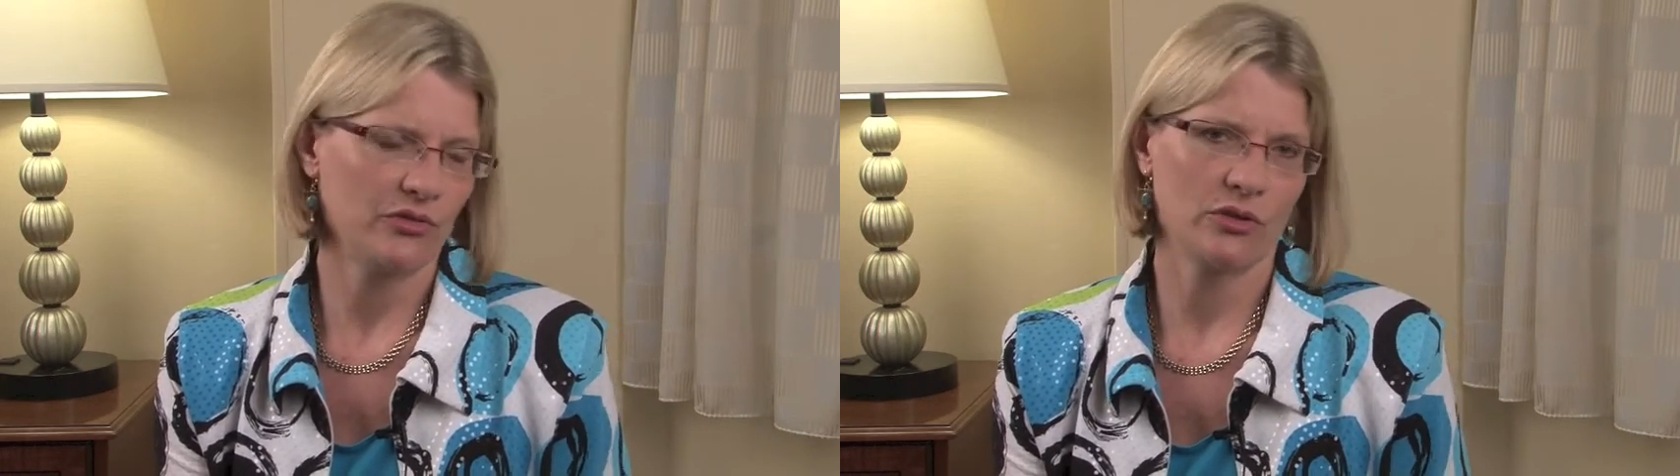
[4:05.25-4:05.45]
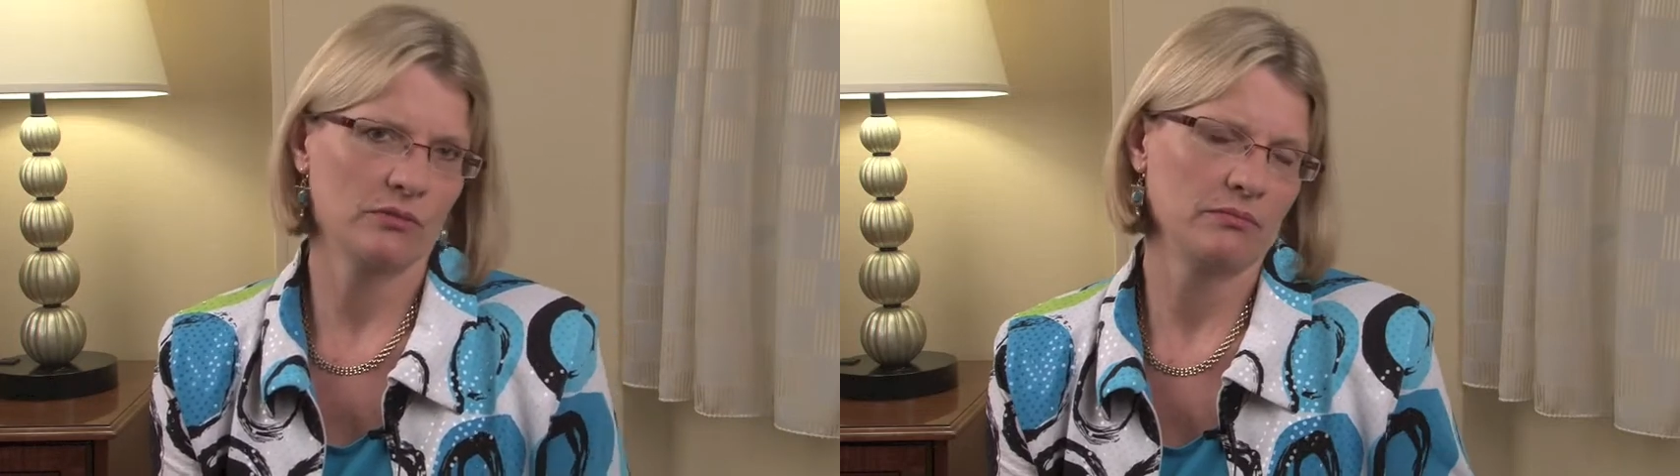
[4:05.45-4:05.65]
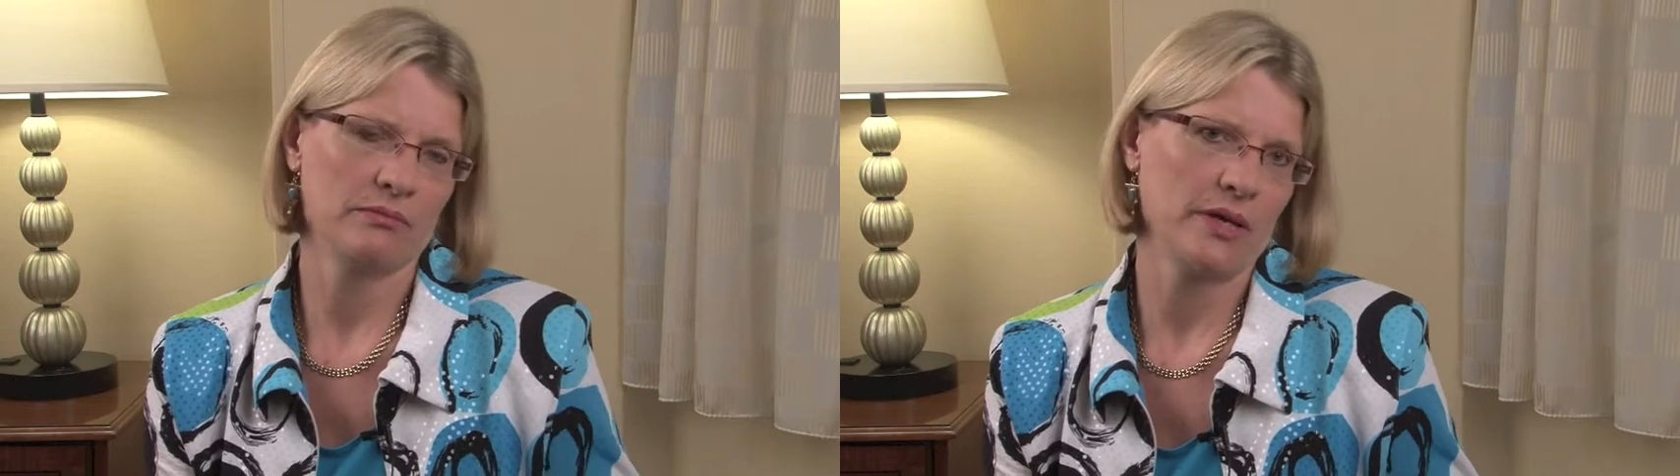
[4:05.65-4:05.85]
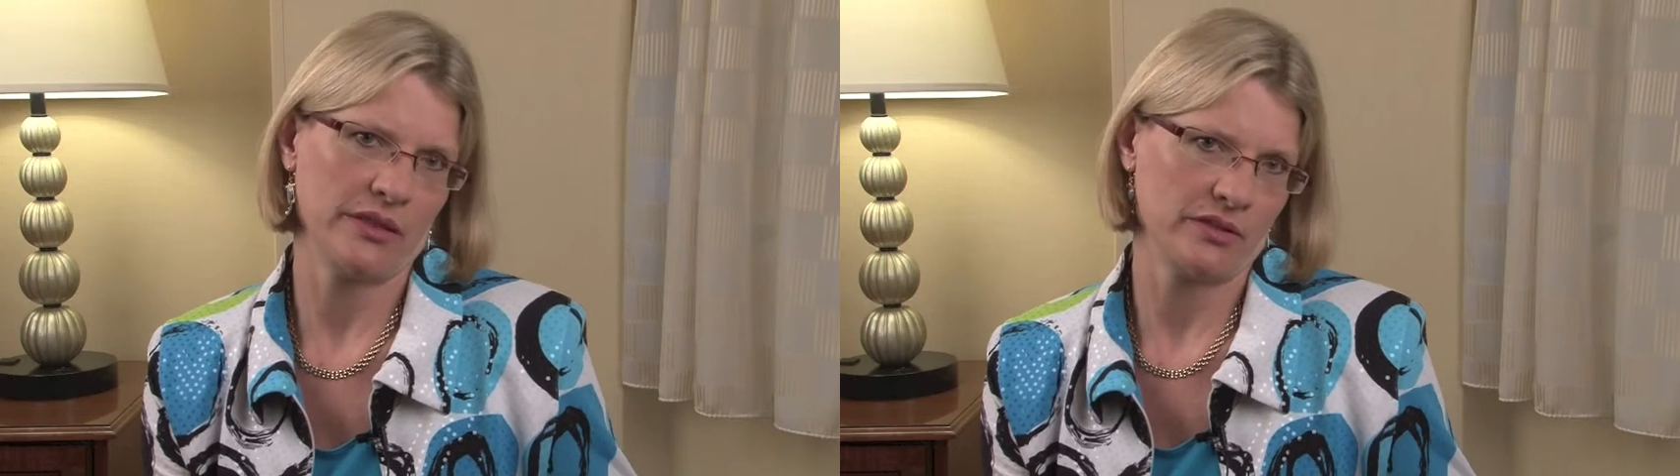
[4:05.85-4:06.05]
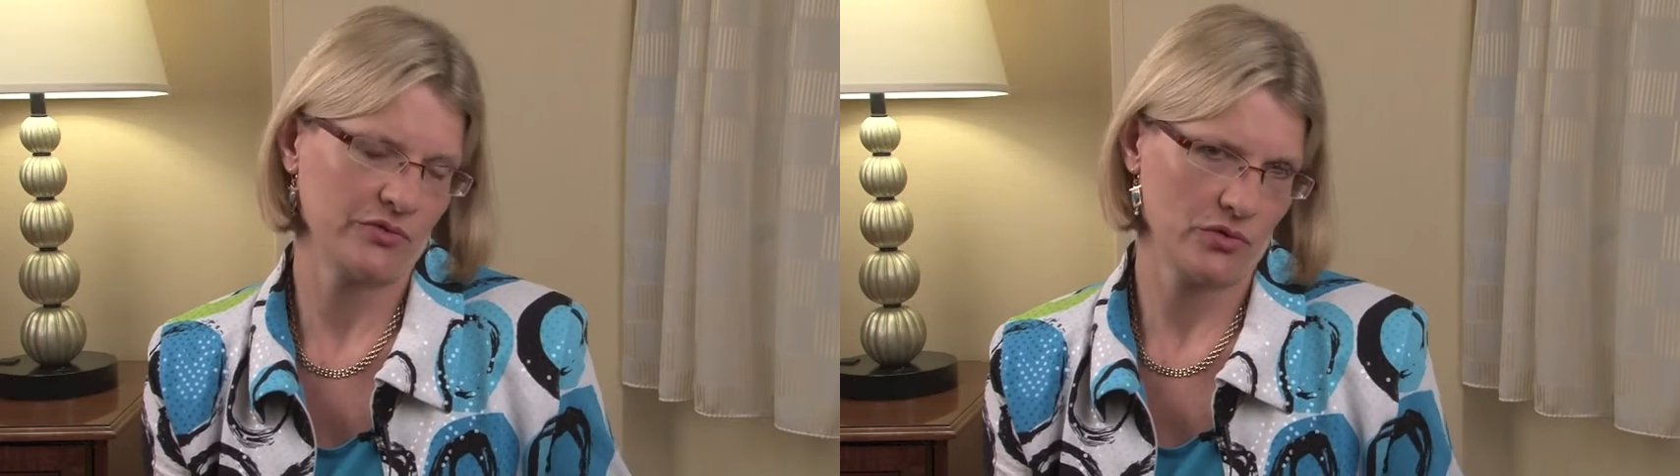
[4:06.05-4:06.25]
for
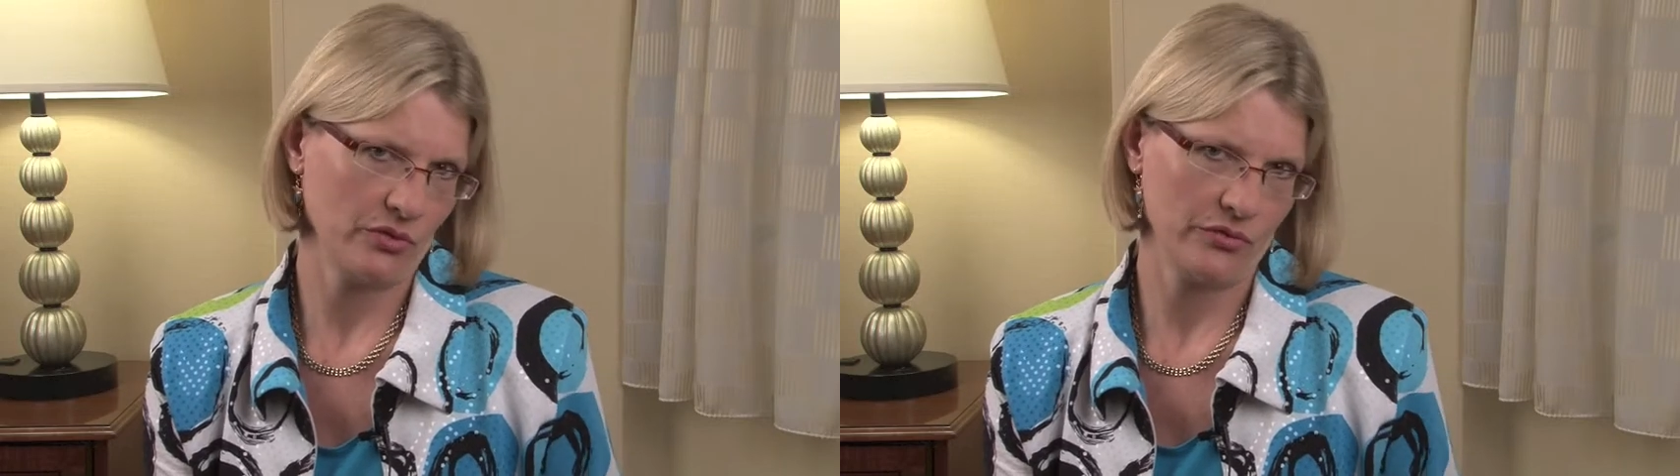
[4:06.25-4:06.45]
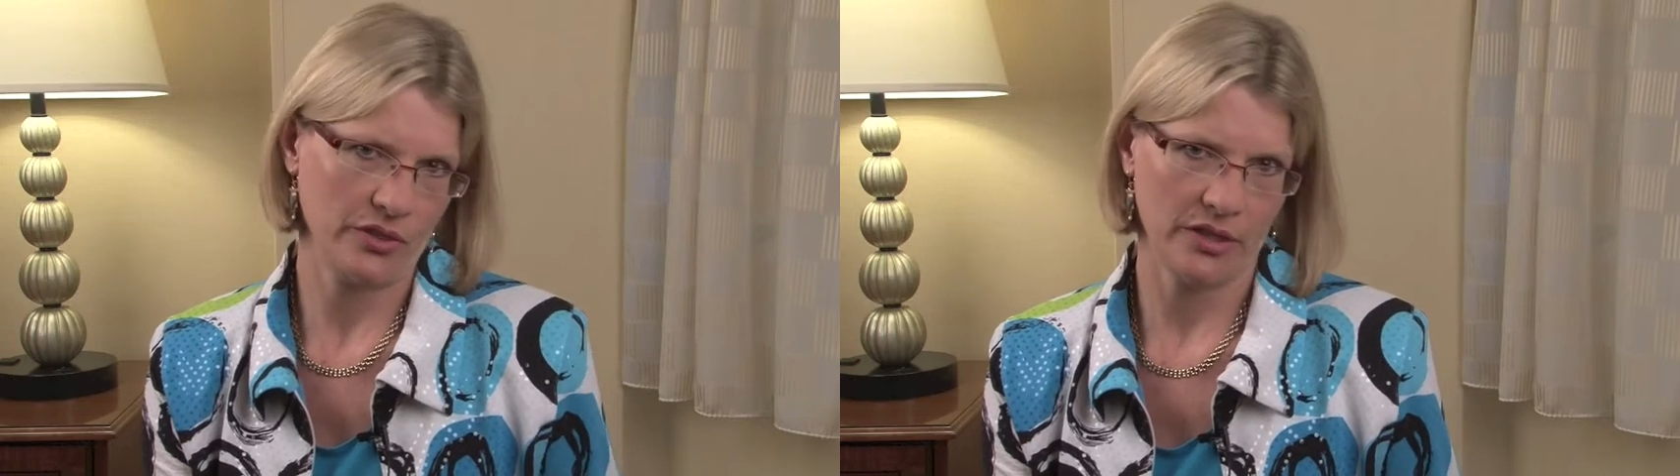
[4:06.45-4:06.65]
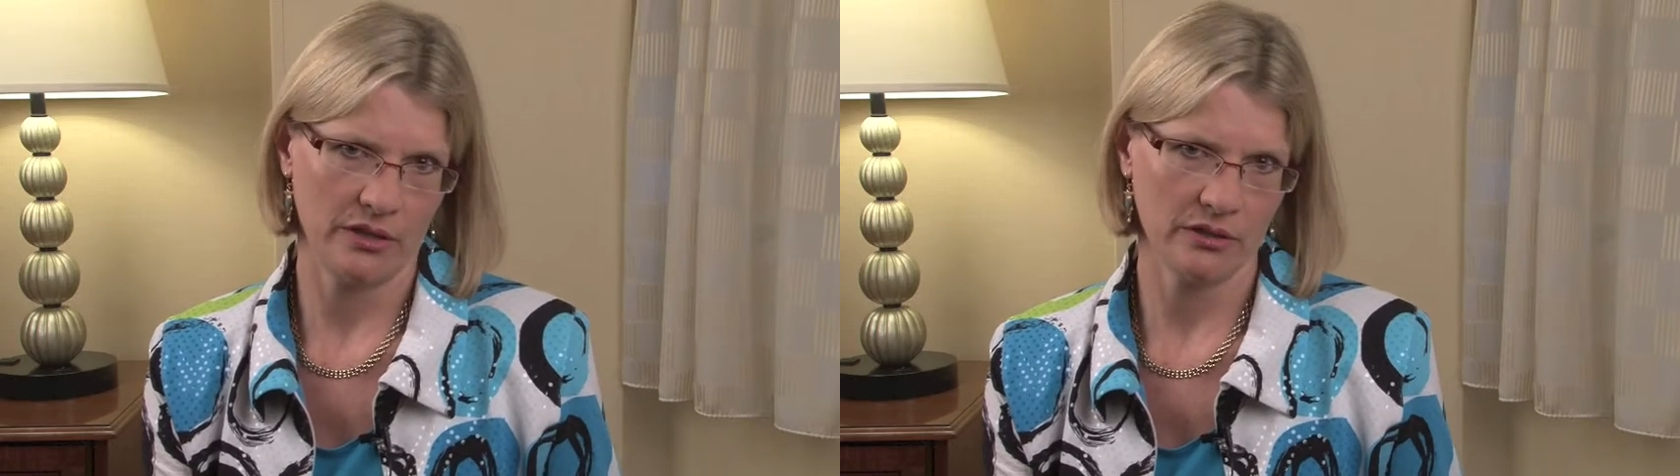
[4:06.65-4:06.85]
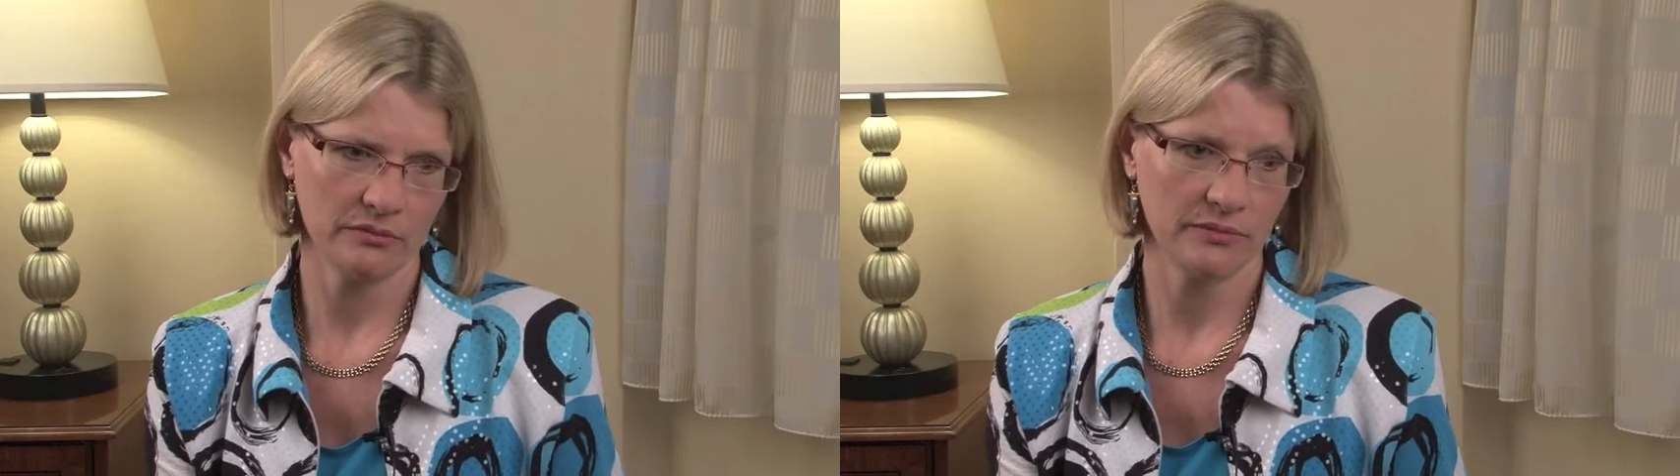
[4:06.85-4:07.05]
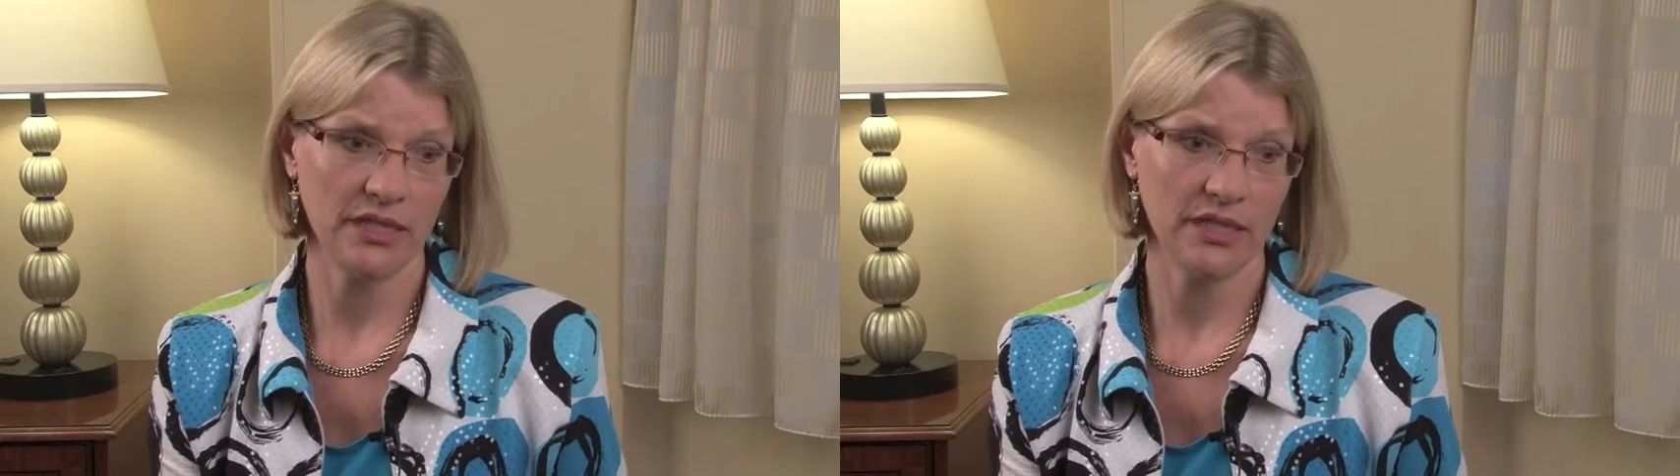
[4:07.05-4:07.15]
months, for over a year,